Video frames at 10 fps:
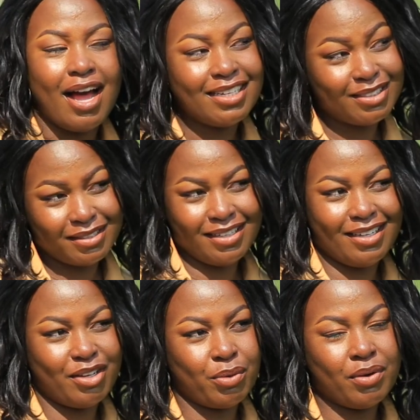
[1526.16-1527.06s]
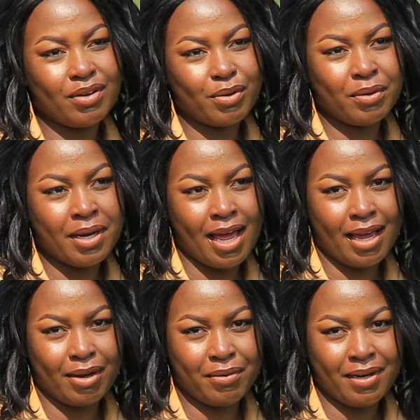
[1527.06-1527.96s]
Hati
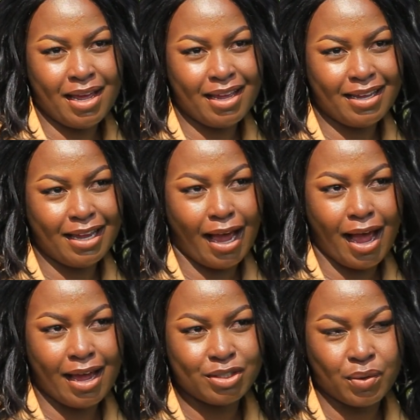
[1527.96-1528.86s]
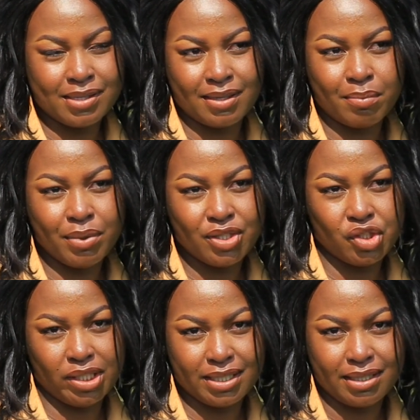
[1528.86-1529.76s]
kuna it was a bit
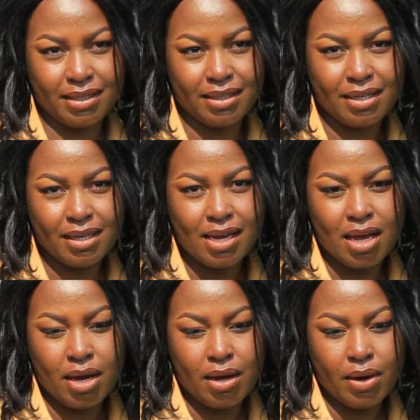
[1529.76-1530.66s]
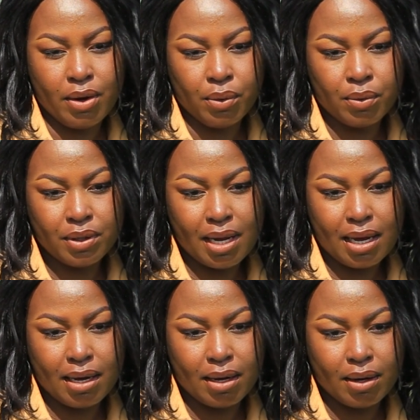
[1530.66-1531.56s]
tricky.
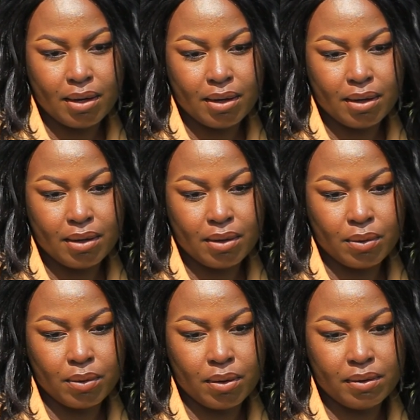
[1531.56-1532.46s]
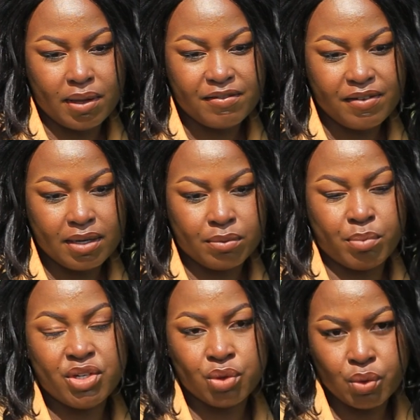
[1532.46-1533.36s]
Kuna
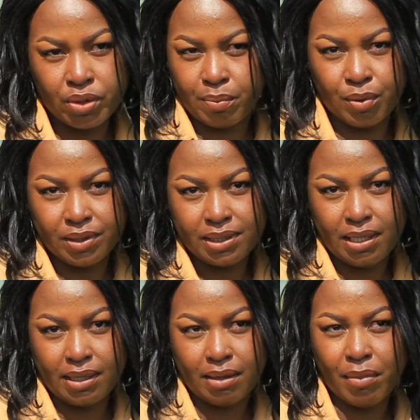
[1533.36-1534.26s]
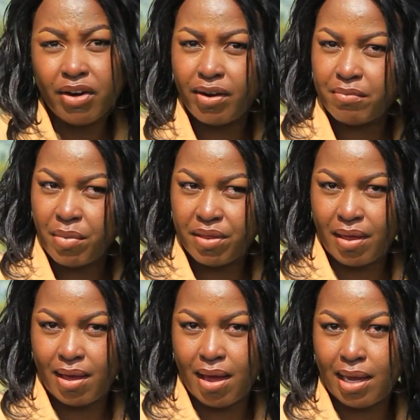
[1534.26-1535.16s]
when nduku reporting, my
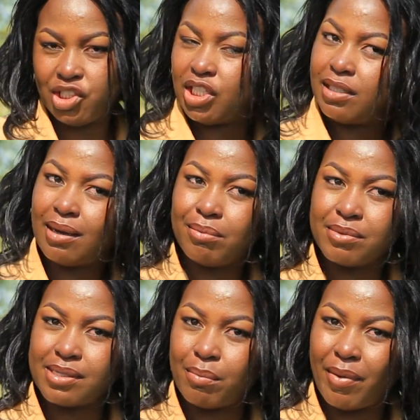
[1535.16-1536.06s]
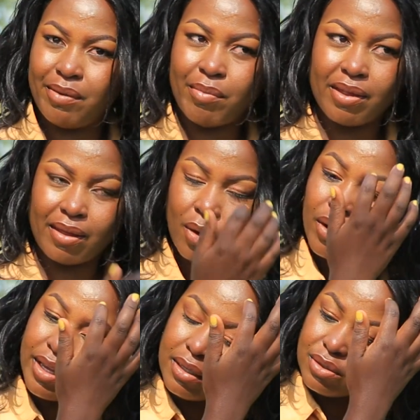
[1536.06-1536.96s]
grandmother agenda was my mother.
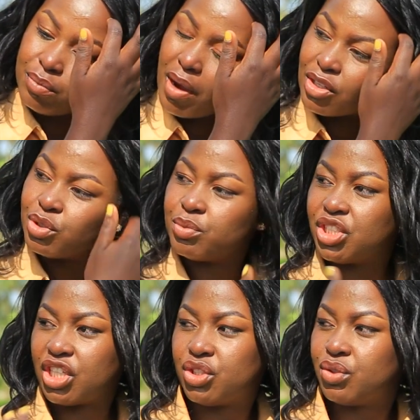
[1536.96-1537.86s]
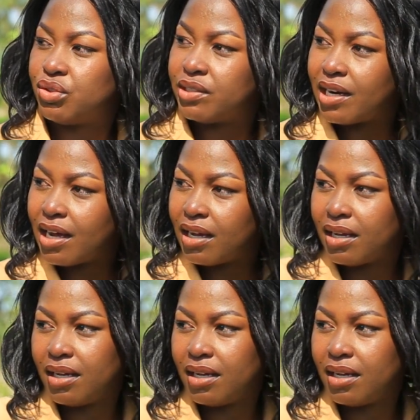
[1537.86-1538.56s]
Okay, tumwachu mushashura